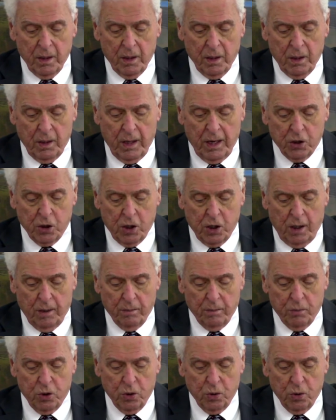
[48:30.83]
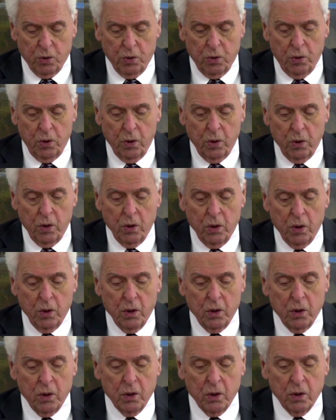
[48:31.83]
Let's come to
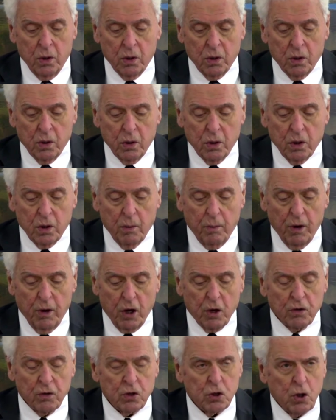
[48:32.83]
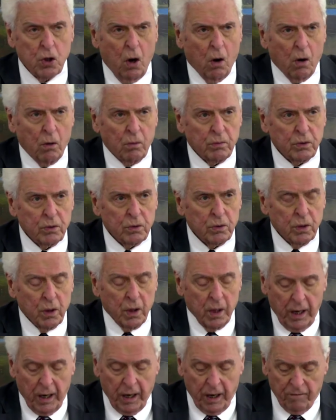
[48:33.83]
the book of Psalms.
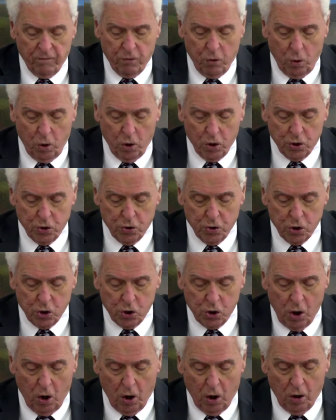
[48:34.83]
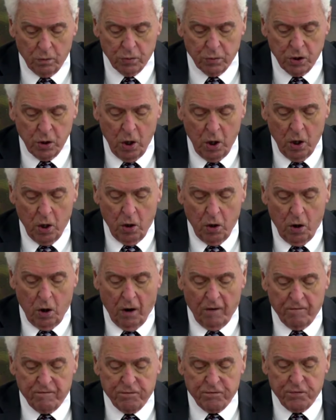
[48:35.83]
And of course, the Psalms
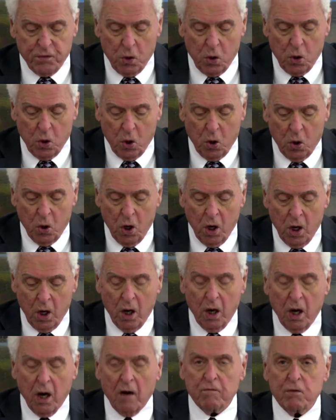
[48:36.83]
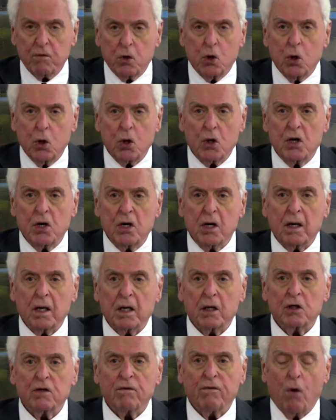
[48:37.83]
are full of good
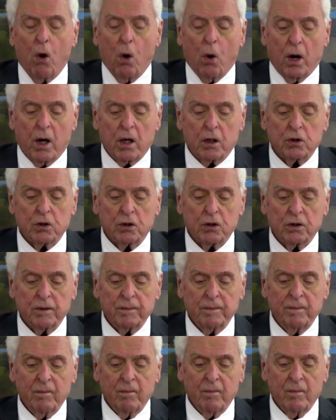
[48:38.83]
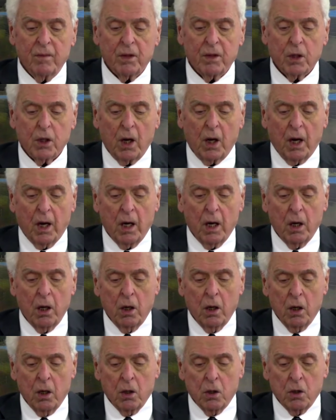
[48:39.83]
things for us. Okay?
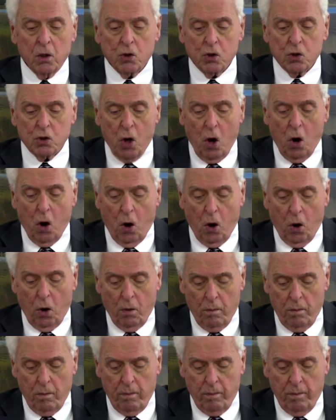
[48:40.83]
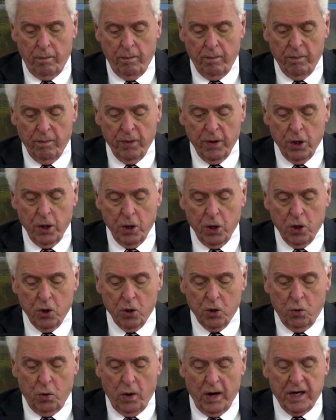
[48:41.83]
Psalm
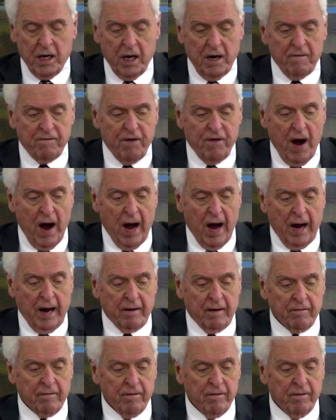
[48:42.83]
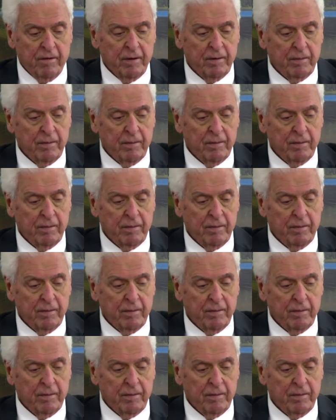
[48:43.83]
twenty-five.